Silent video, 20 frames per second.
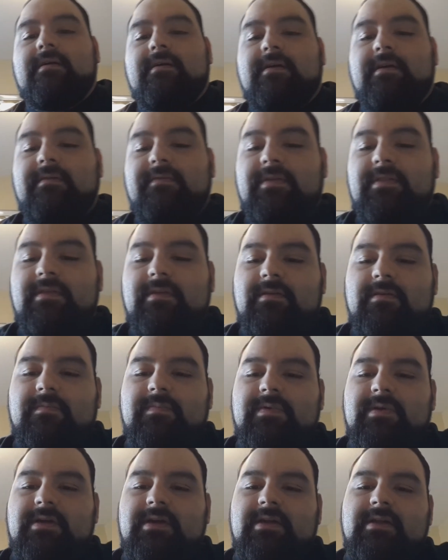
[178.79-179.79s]
everything you
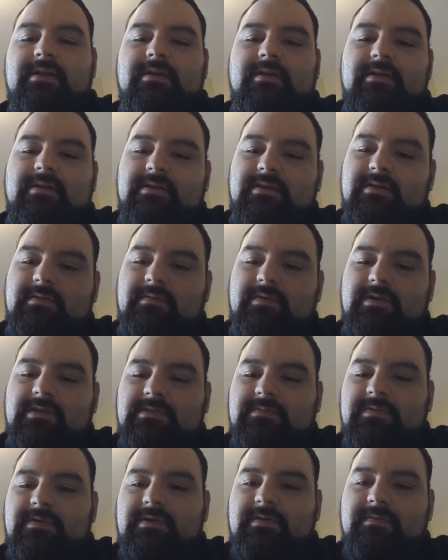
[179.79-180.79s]
put on here, it
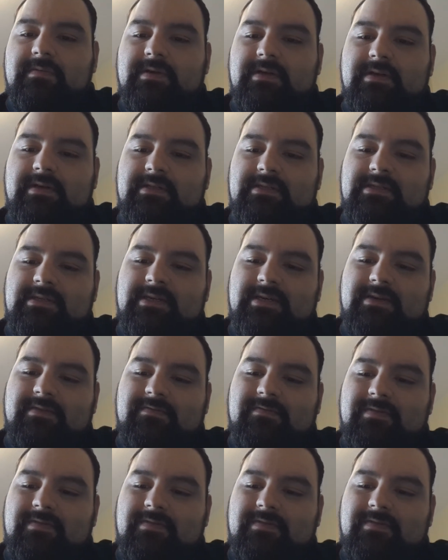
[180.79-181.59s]
works pretty well. It's got a